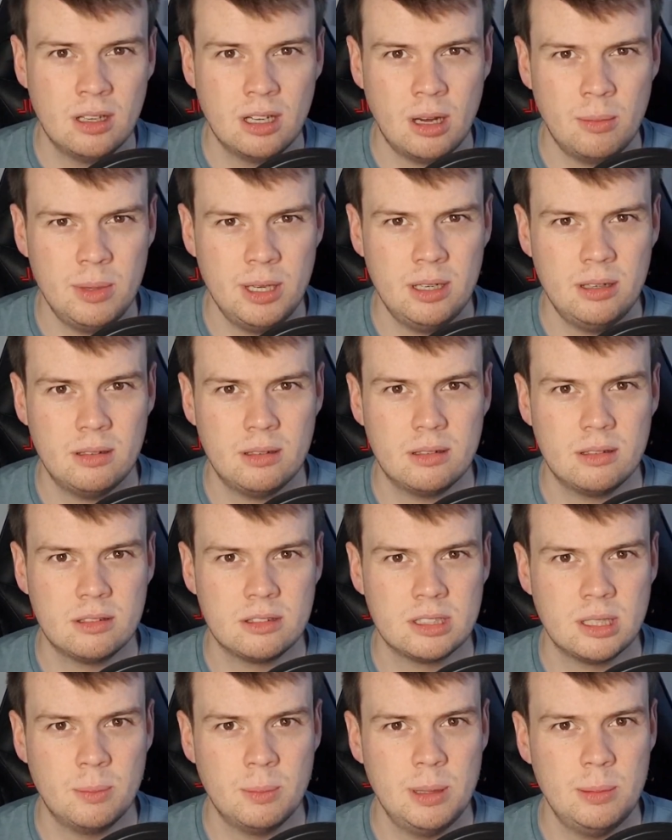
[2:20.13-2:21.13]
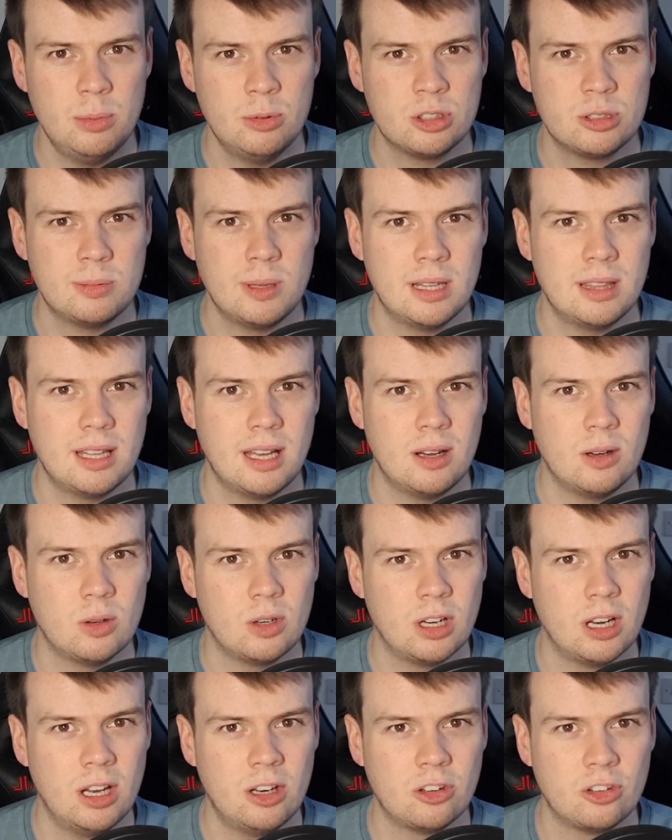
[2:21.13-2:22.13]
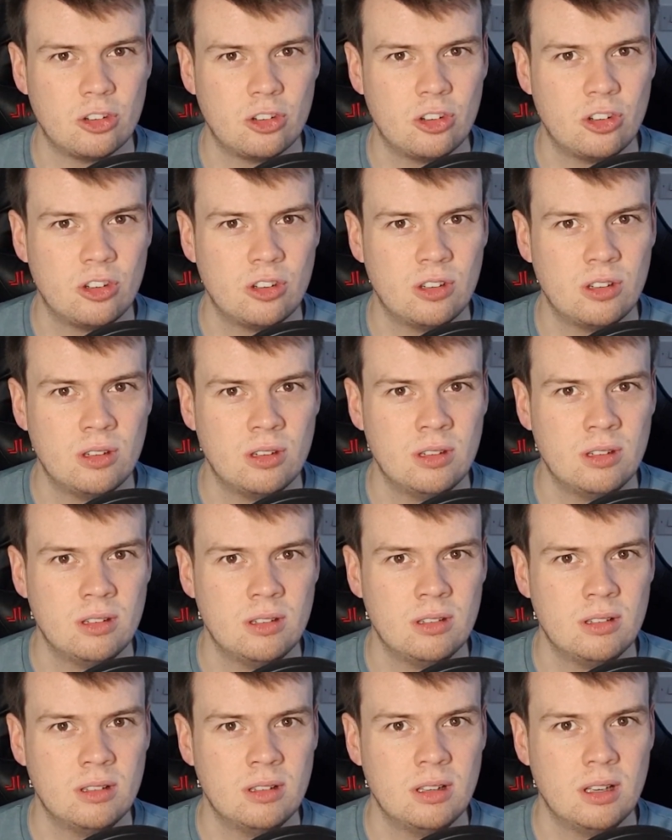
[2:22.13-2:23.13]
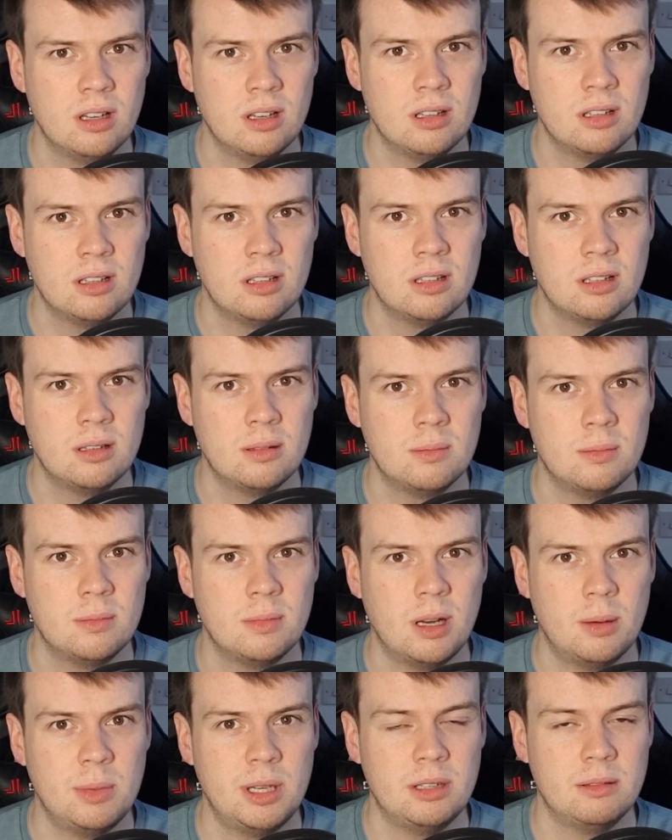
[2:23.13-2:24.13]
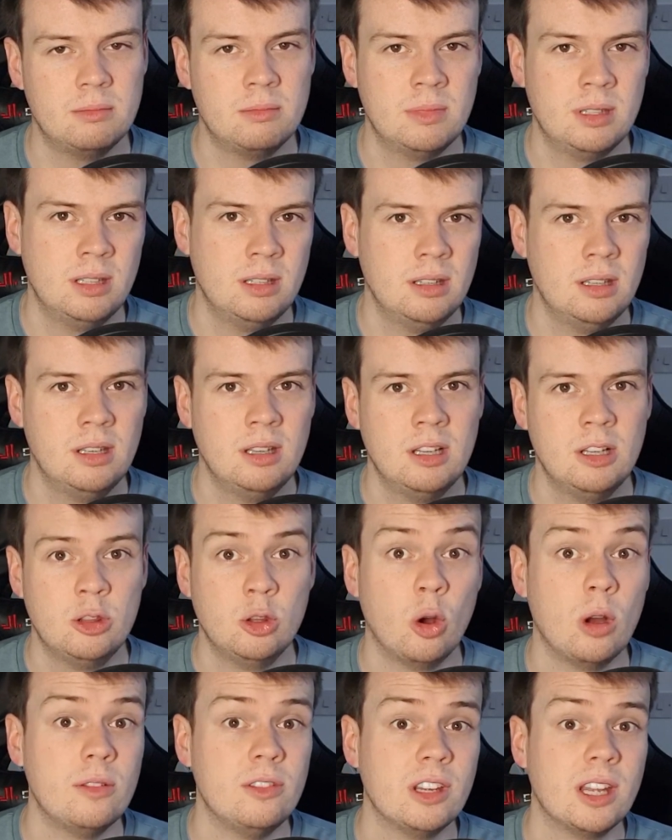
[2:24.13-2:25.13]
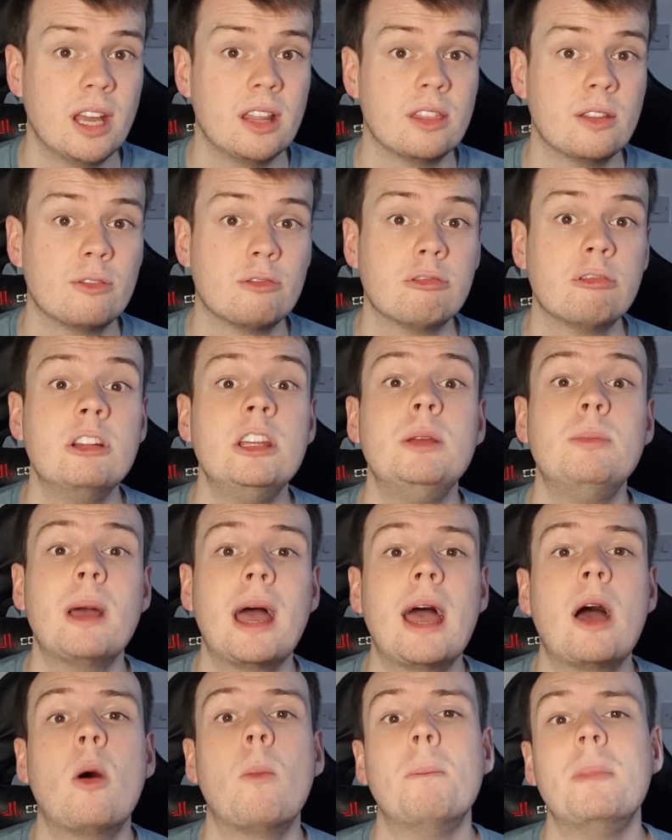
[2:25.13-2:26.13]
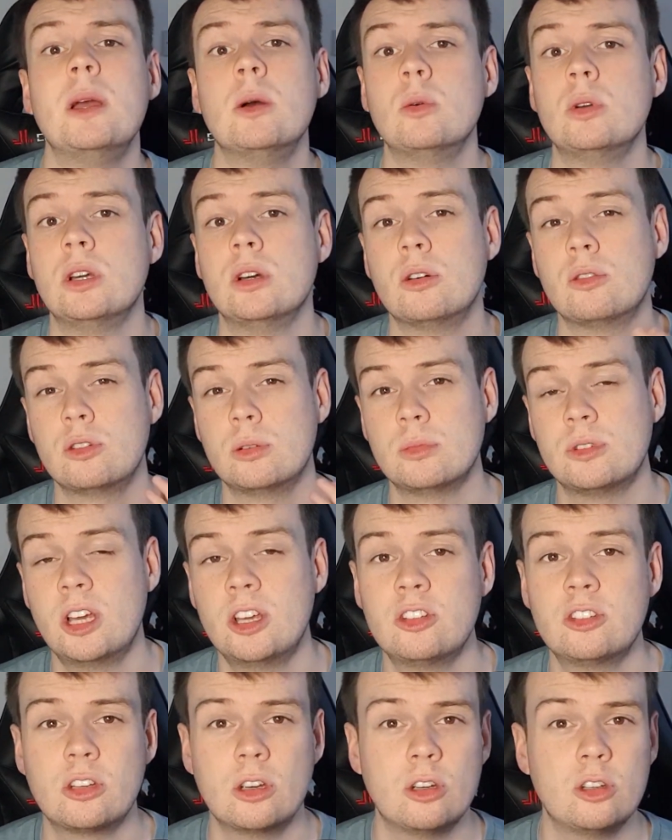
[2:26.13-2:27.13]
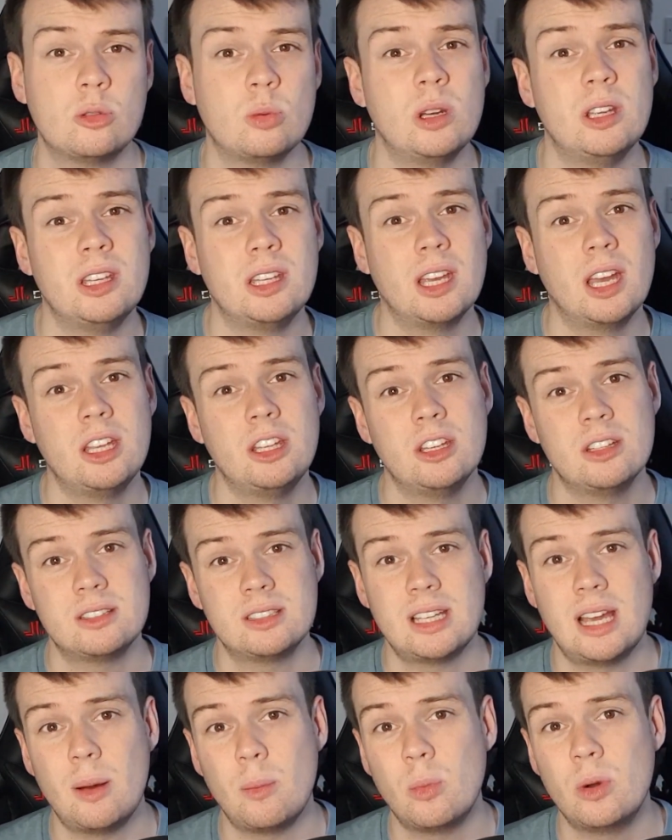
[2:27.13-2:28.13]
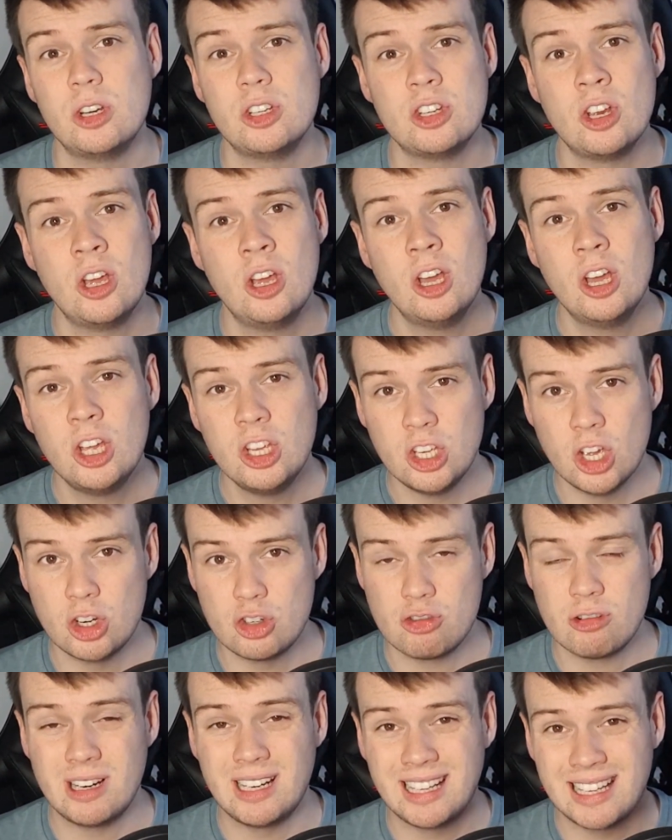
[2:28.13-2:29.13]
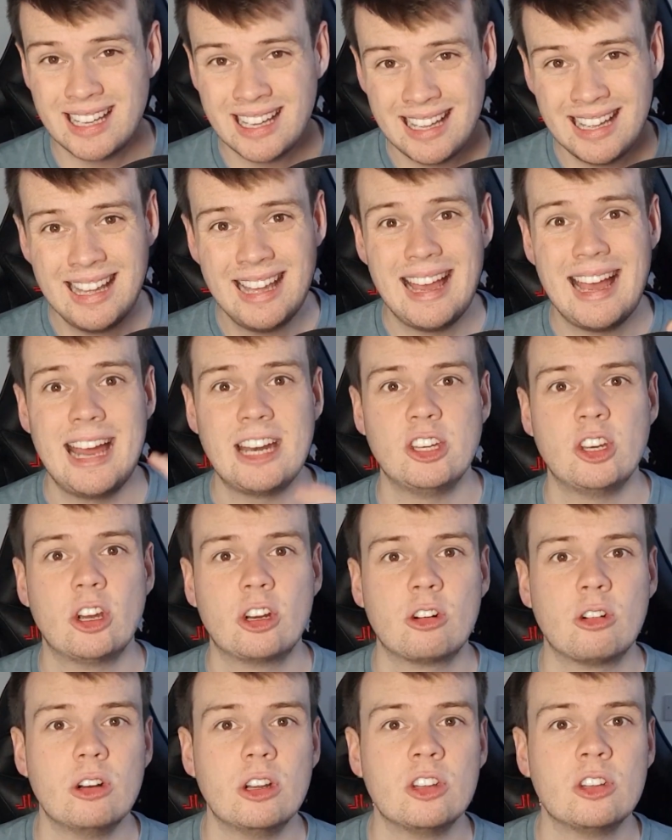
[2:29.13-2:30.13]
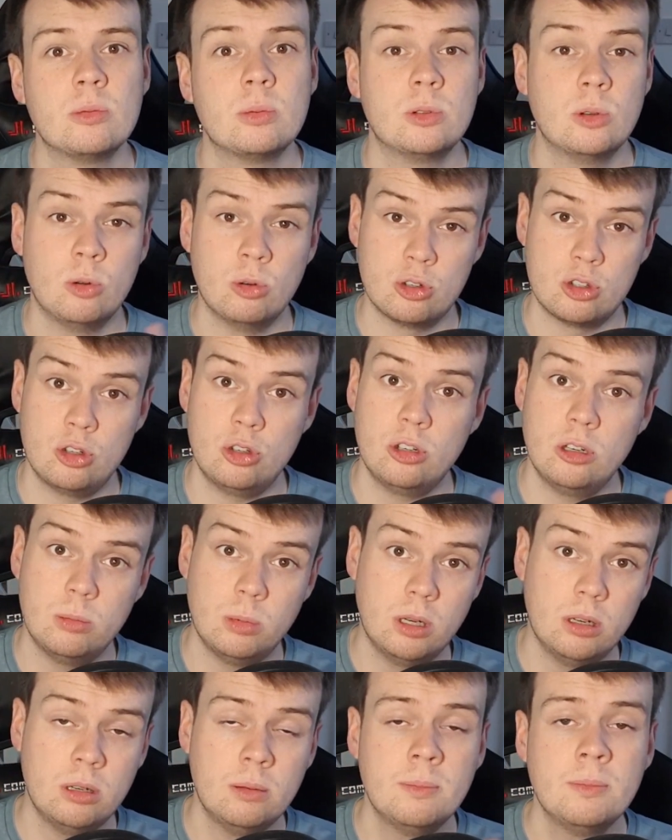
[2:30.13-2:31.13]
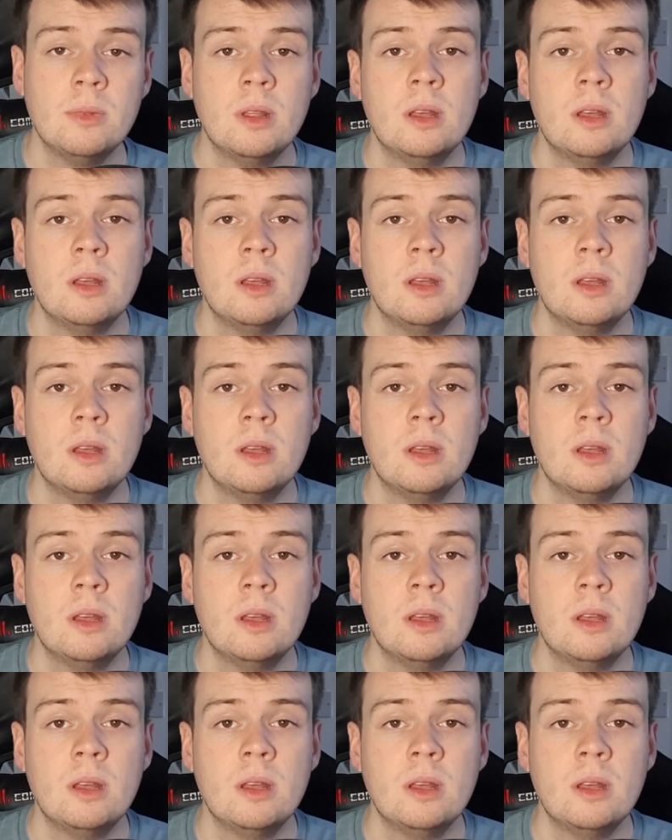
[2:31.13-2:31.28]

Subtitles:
I mean, some people spend that on lunch. I mean, not if you're getting the £3 meal deal from Tesco's, where you get your sandwich, your drink, and your crisps, or a chocolate bar.